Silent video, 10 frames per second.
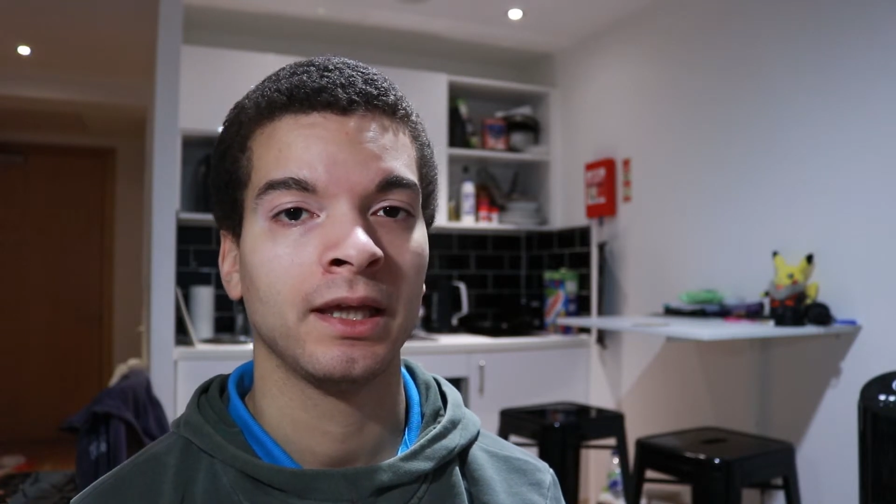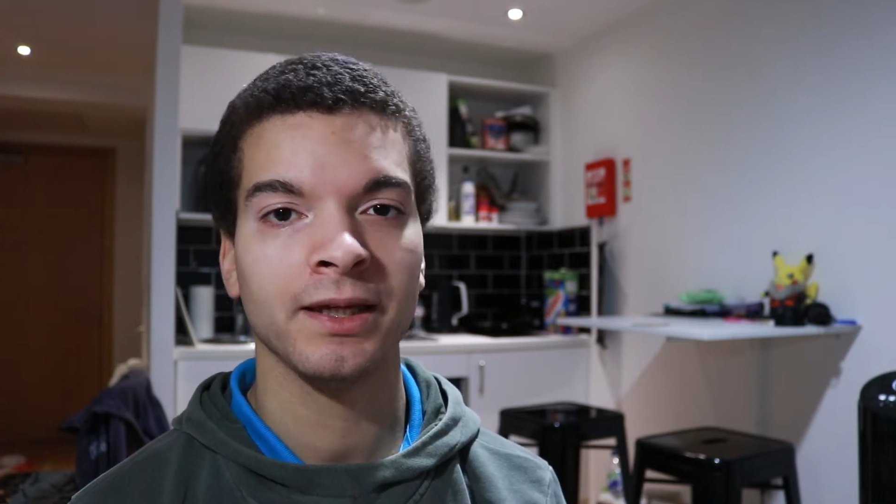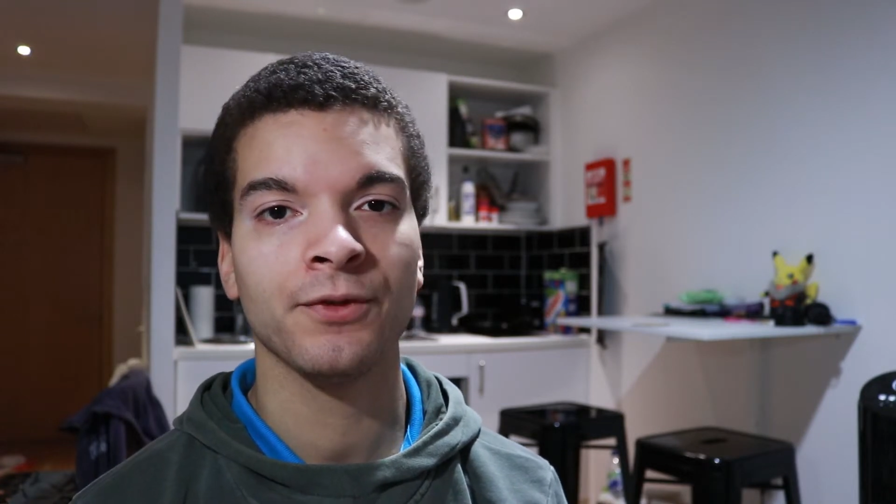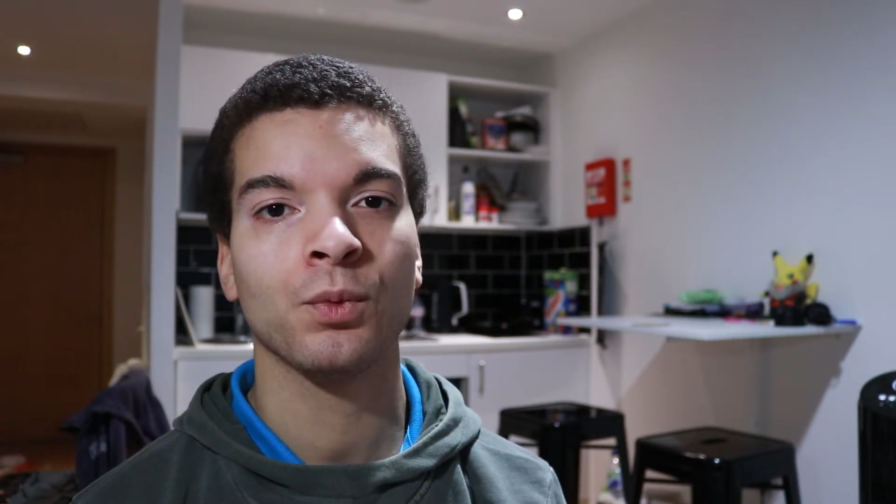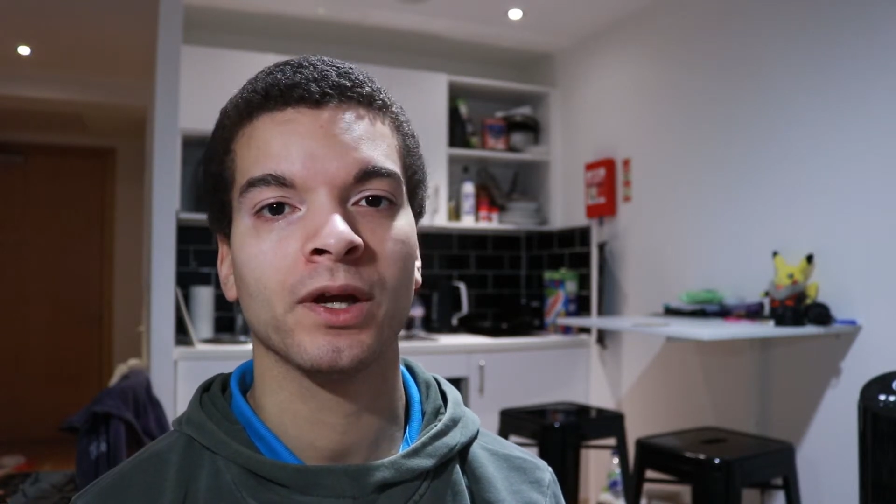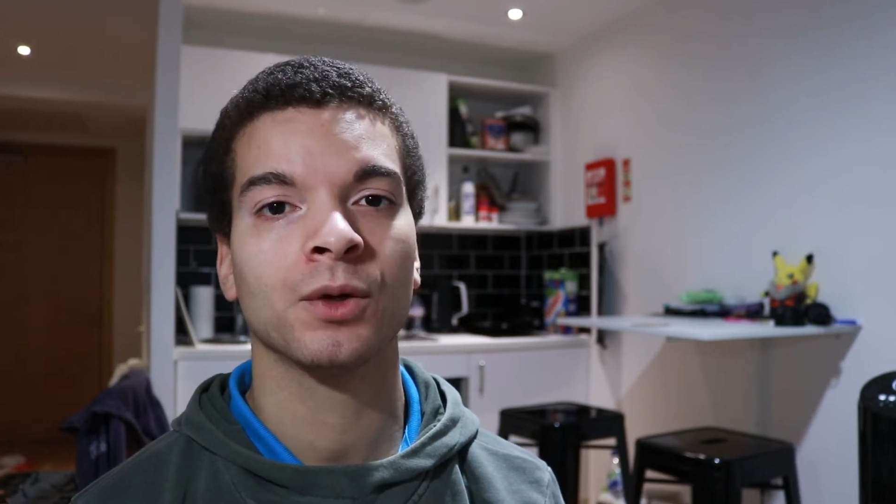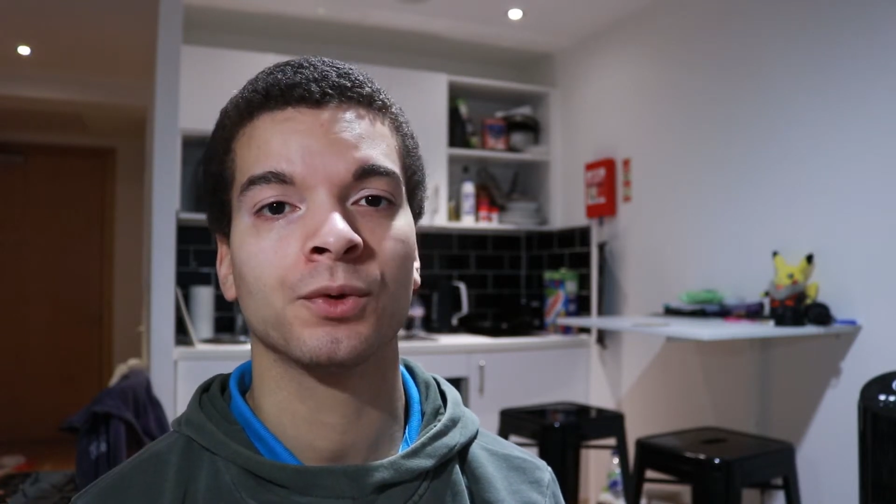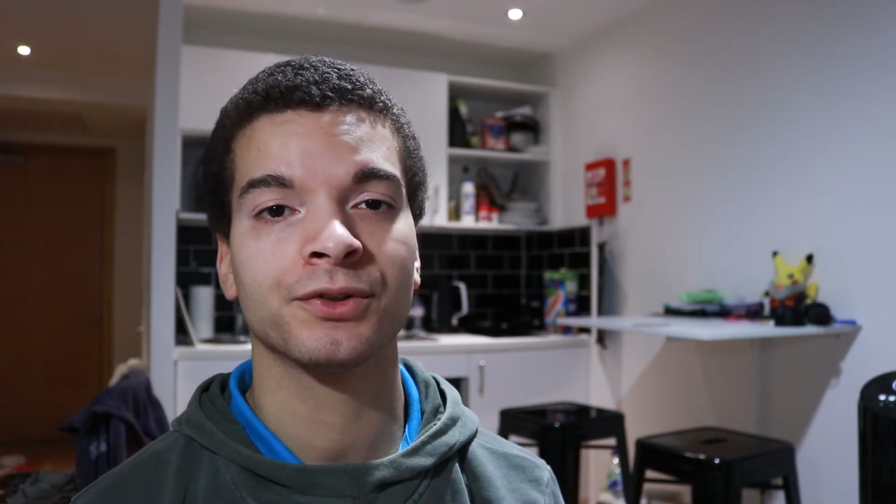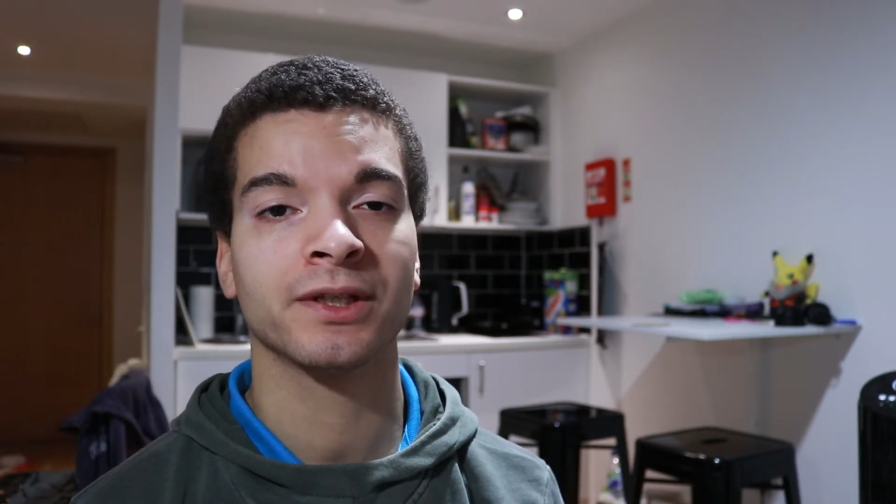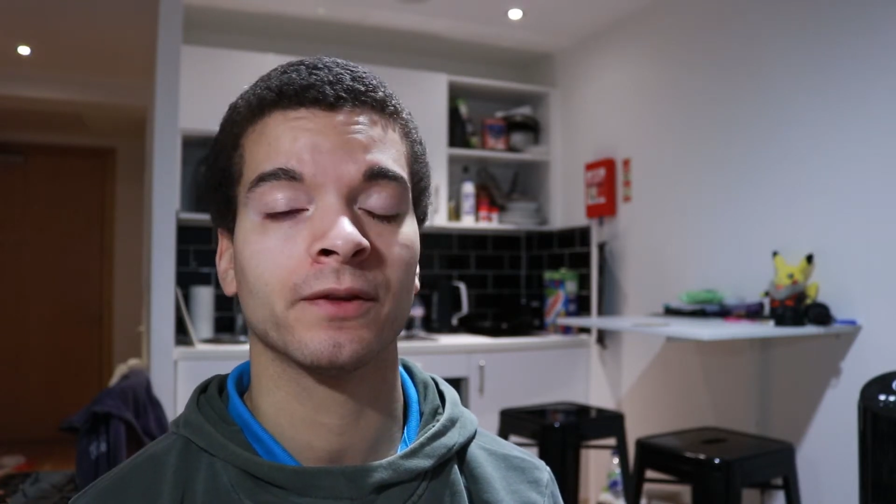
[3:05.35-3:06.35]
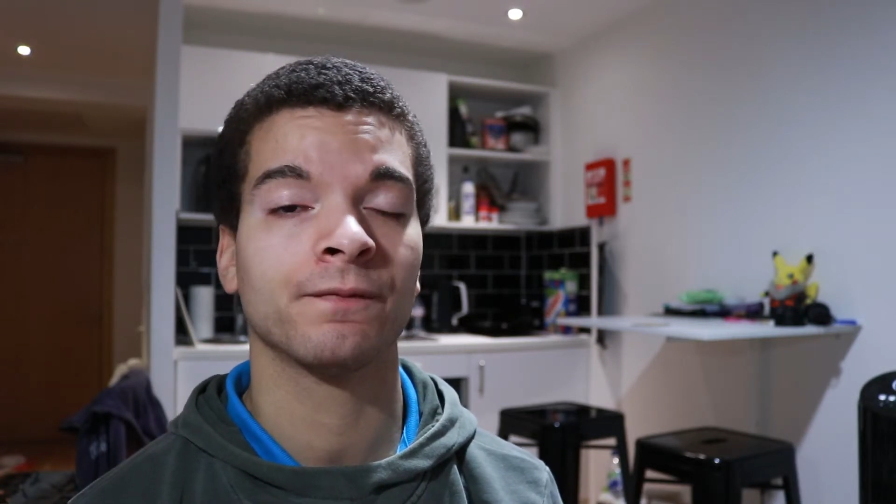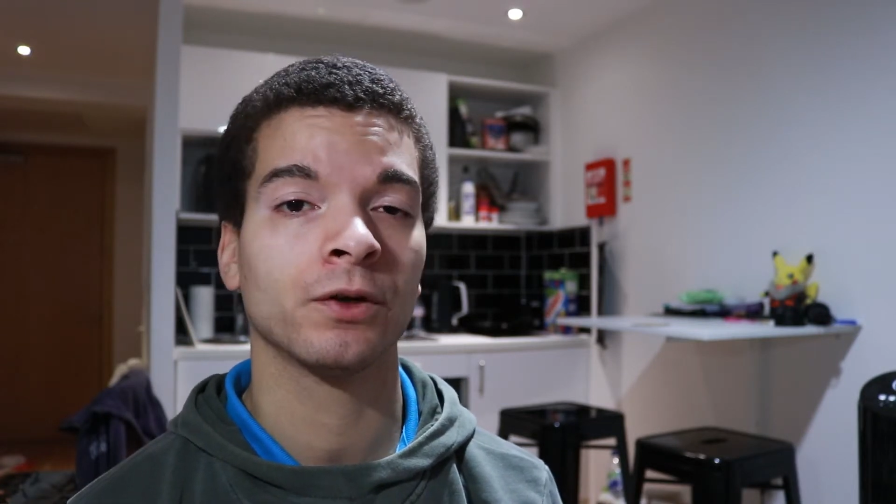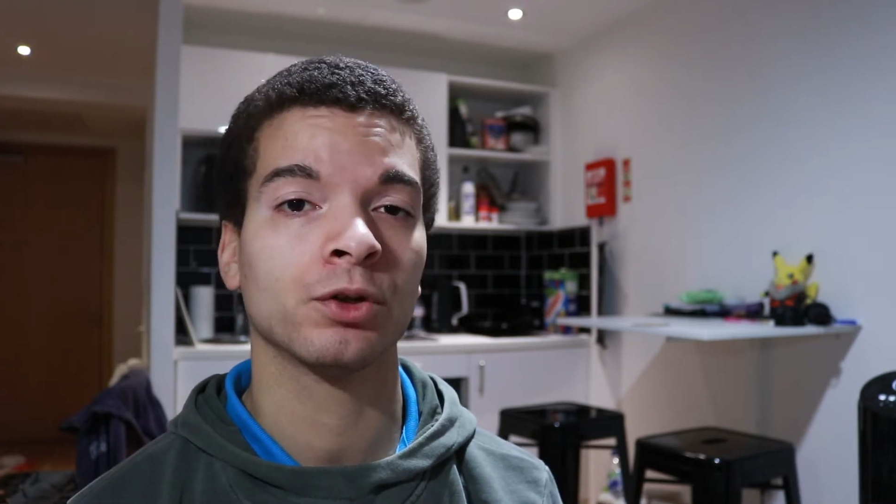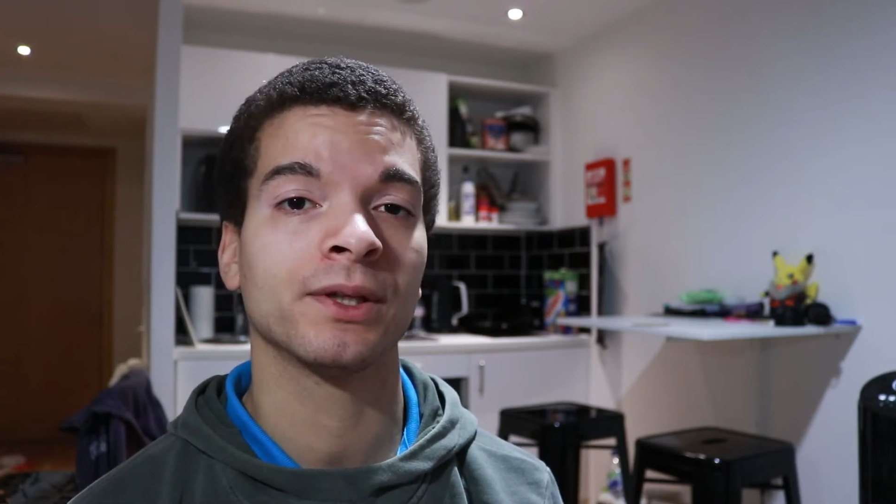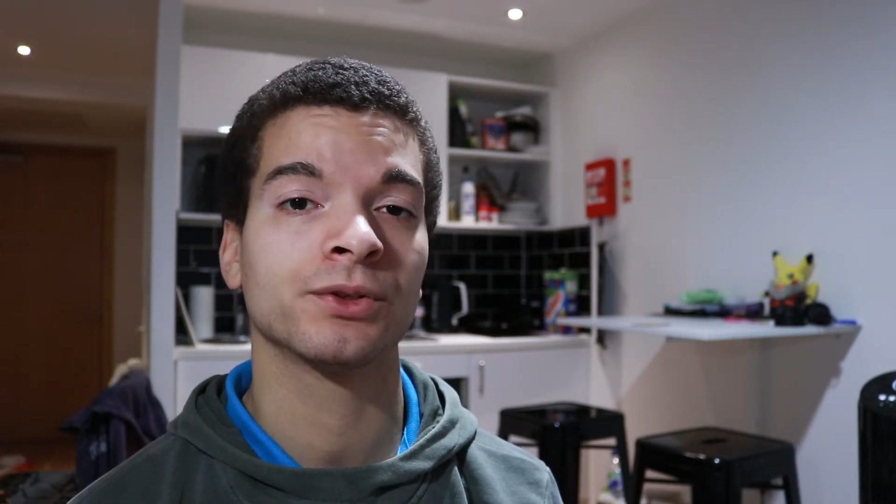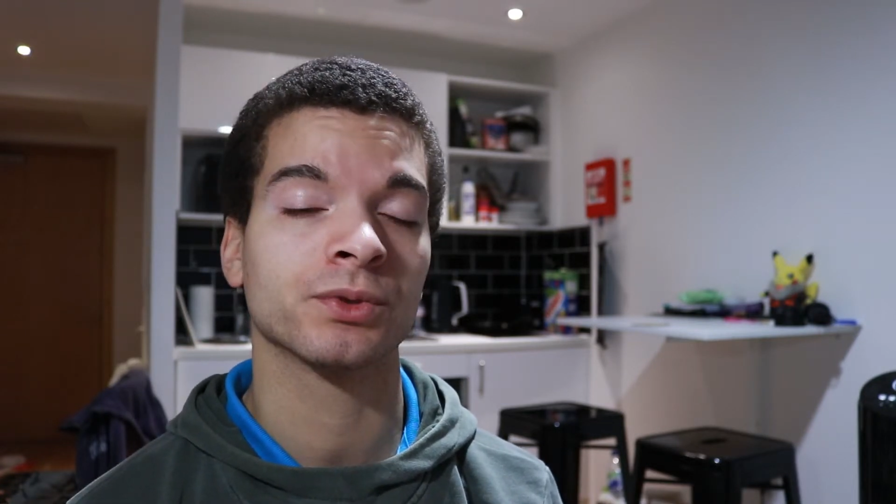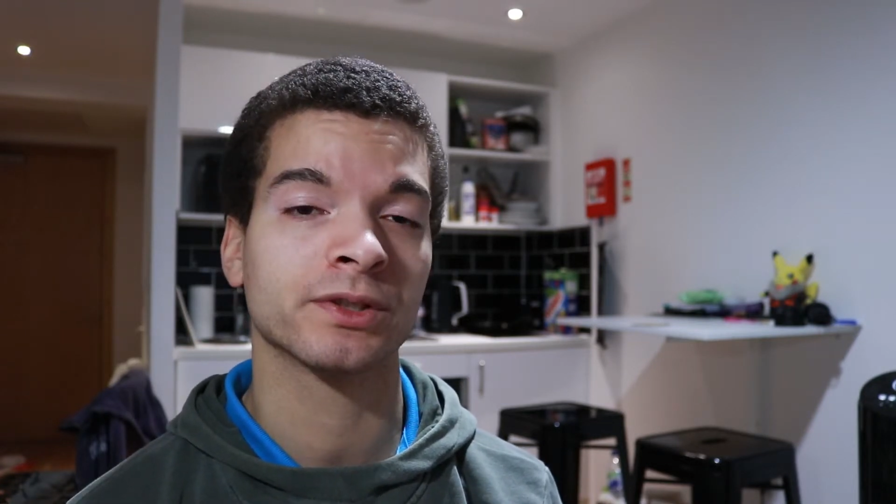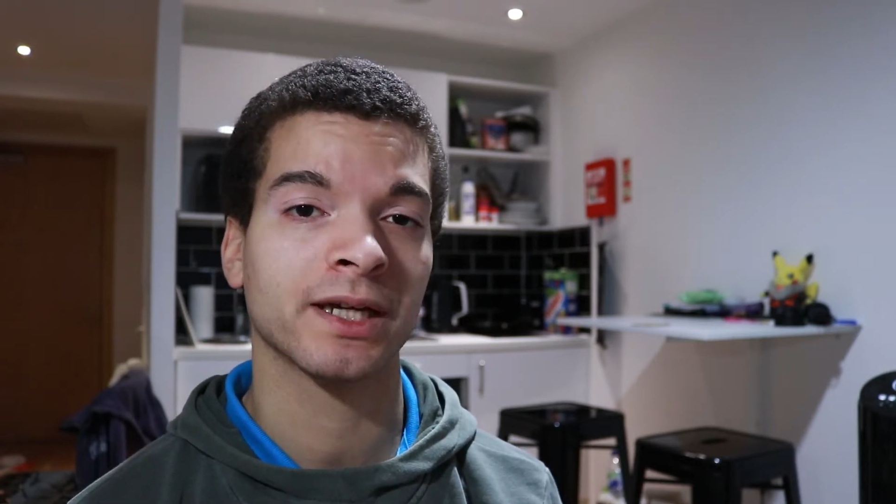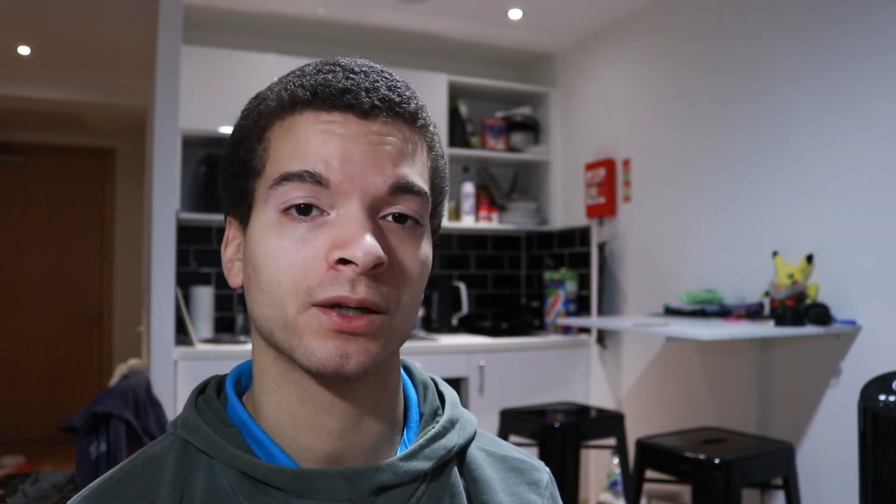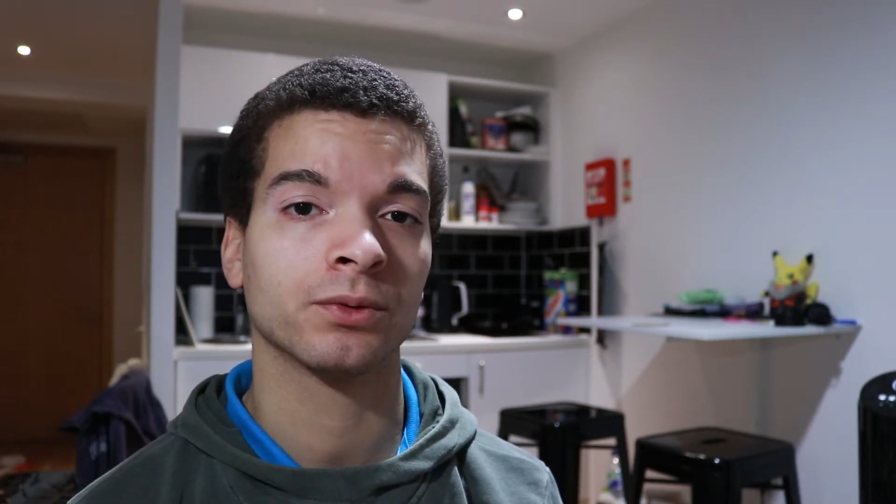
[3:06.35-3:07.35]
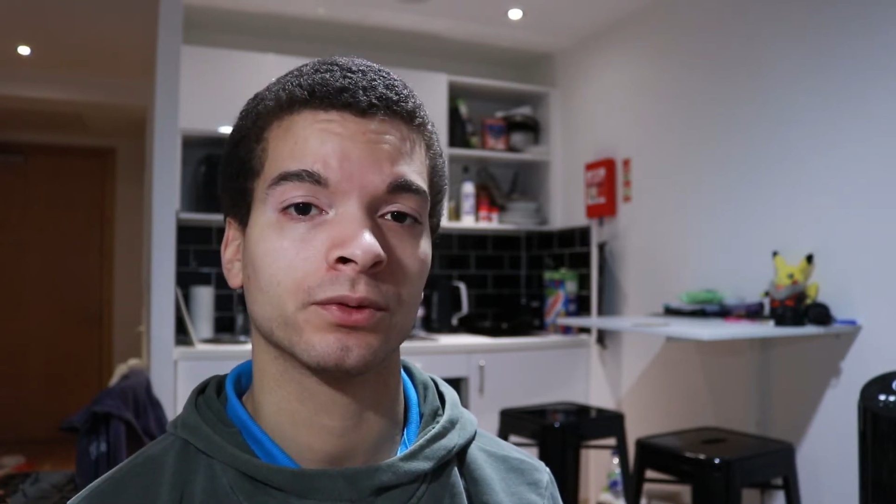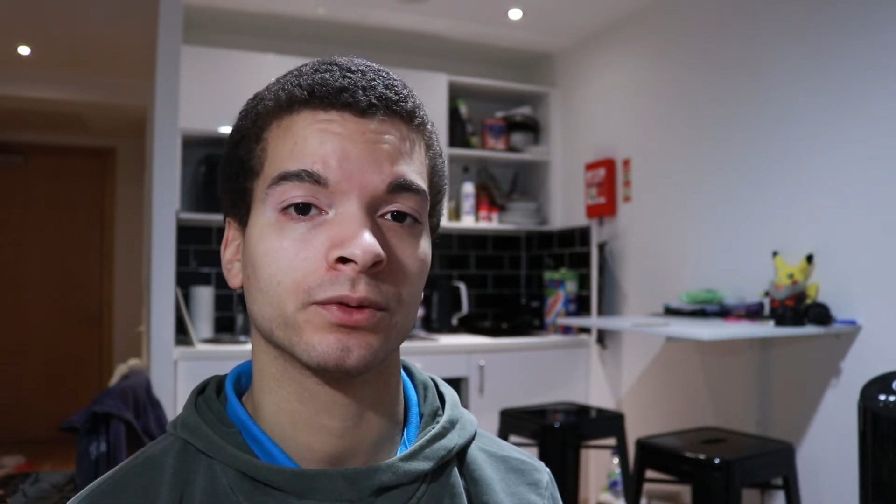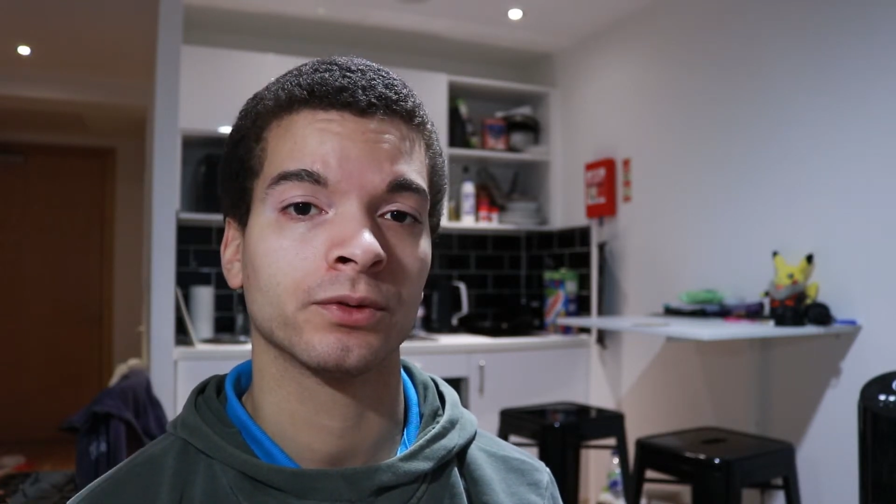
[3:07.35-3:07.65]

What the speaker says: Either way, I want to get the fundamentals down